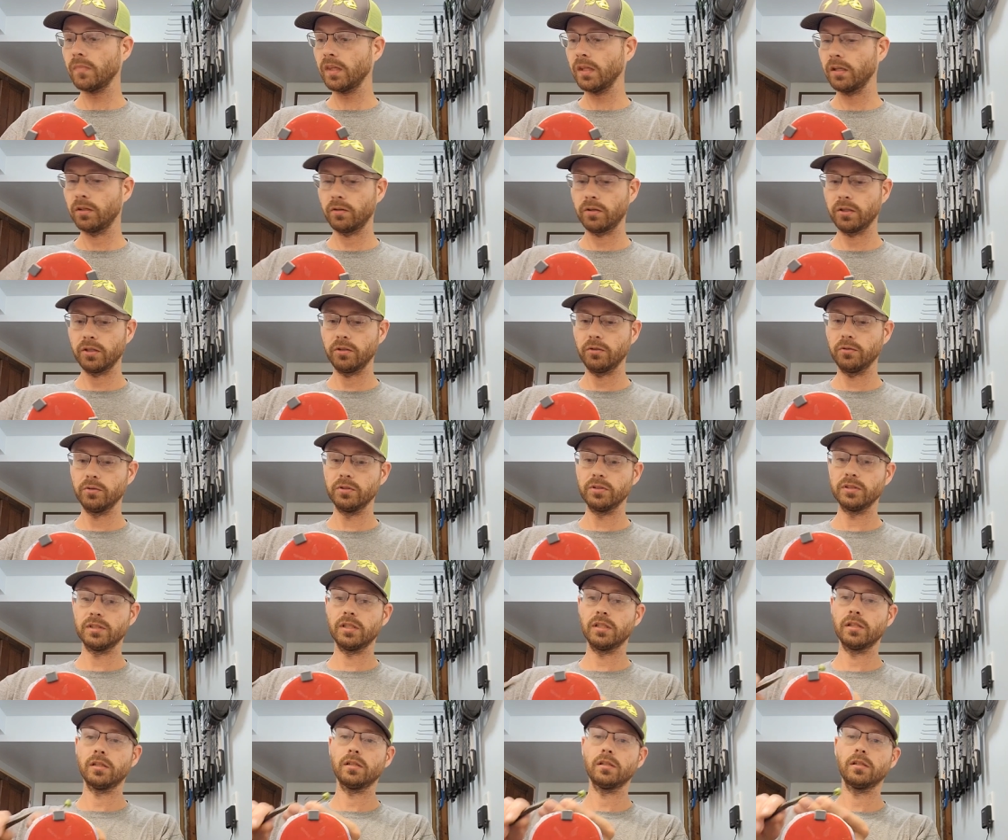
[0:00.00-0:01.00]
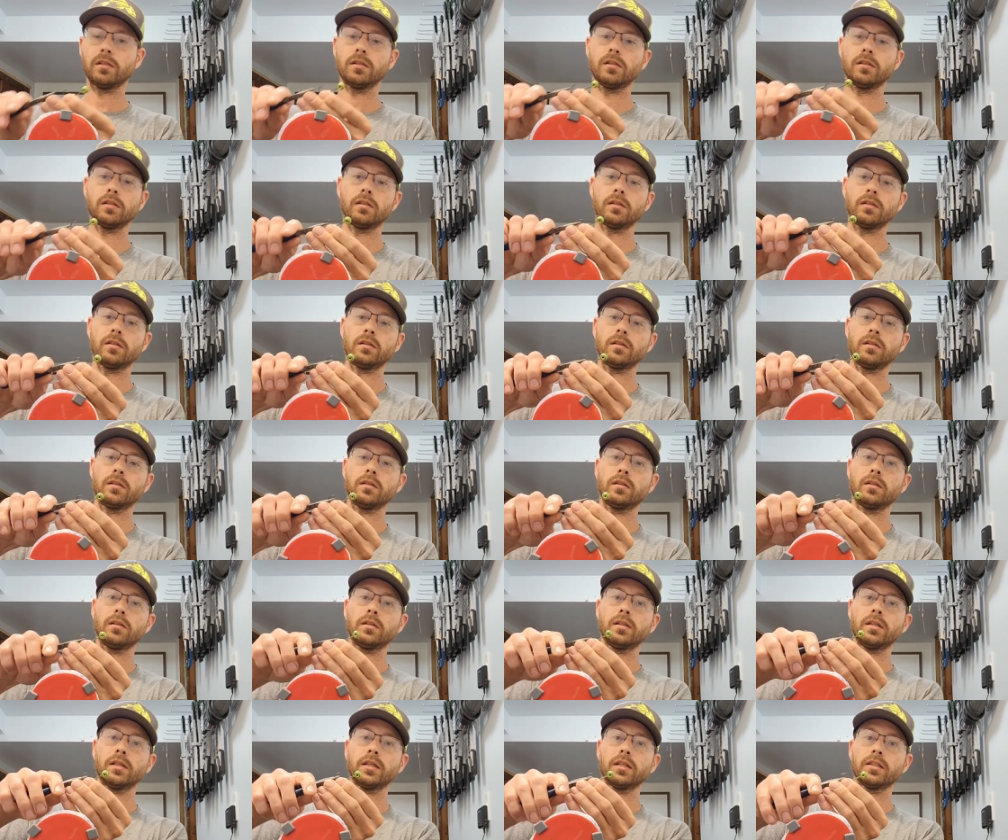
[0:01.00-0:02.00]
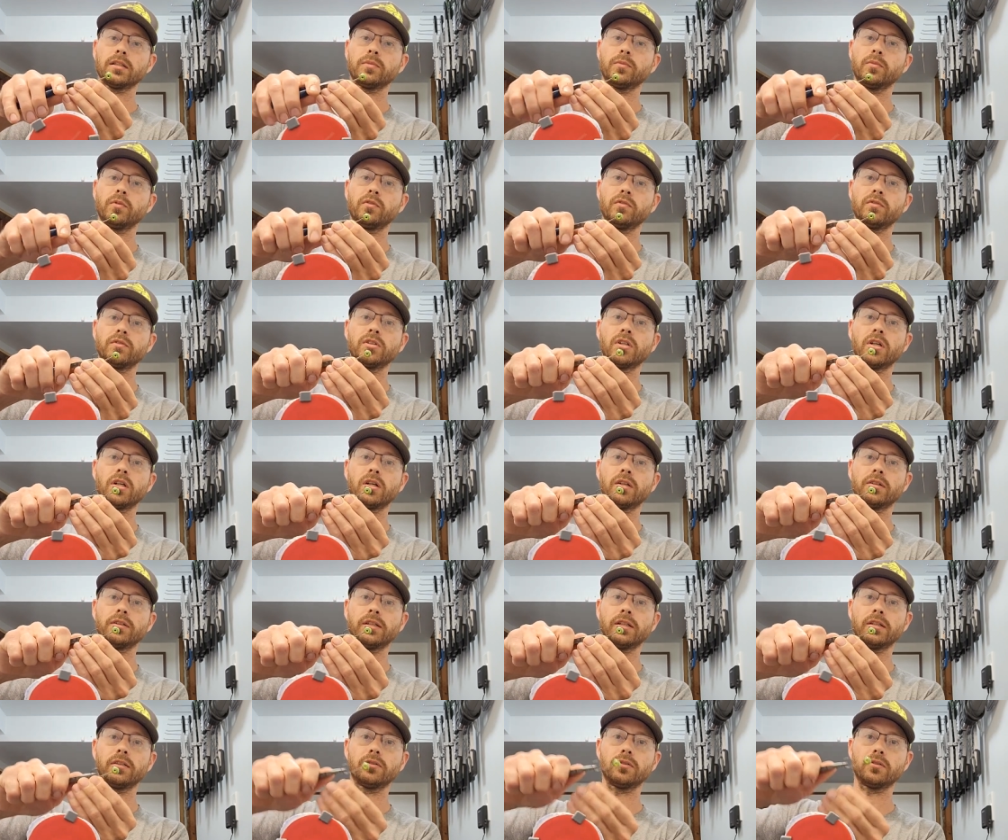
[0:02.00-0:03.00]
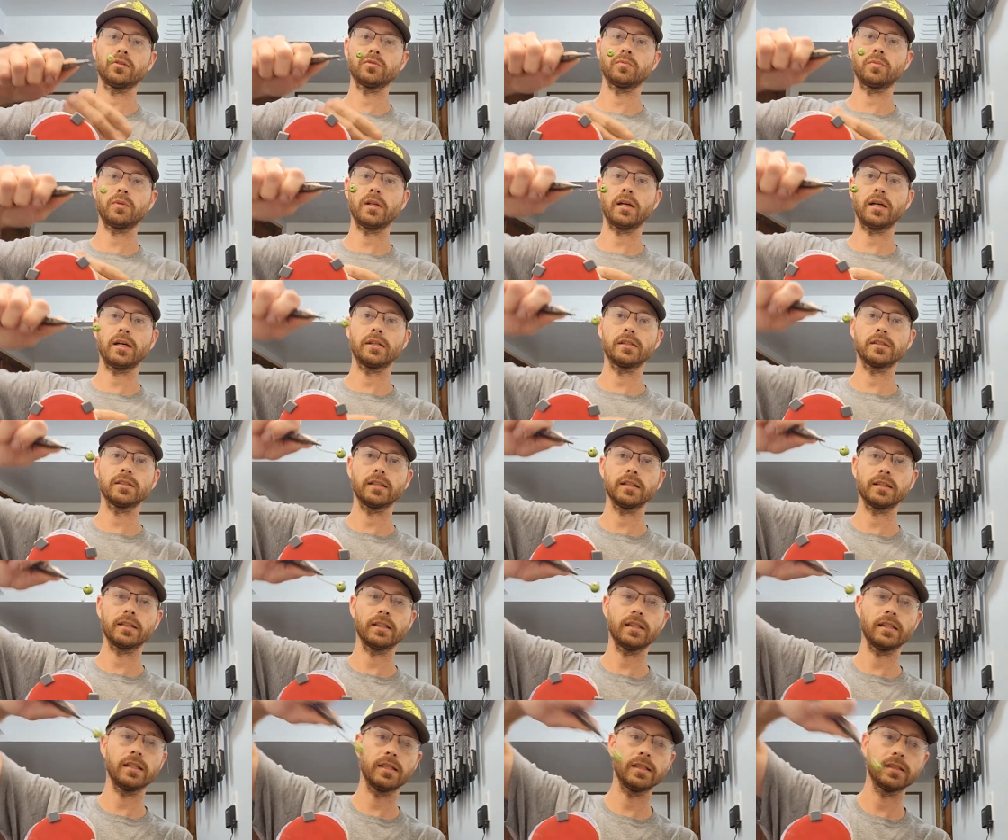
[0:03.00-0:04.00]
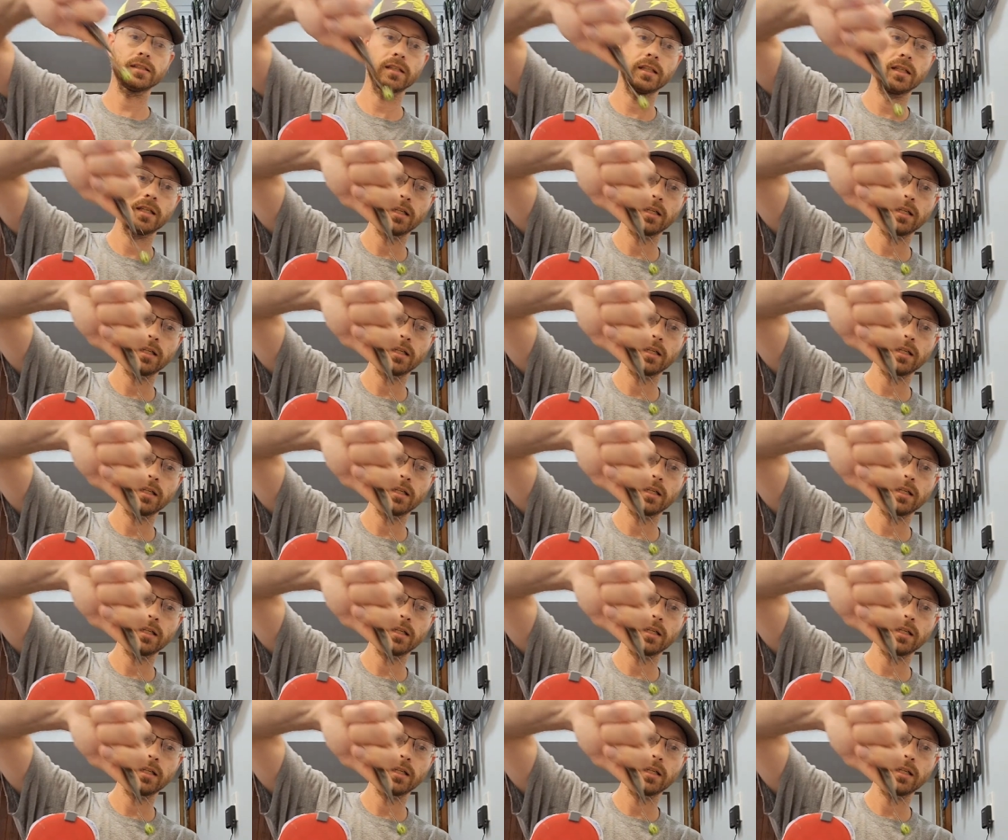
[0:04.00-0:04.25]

You could use like a smooth jaw needle nose pliers like this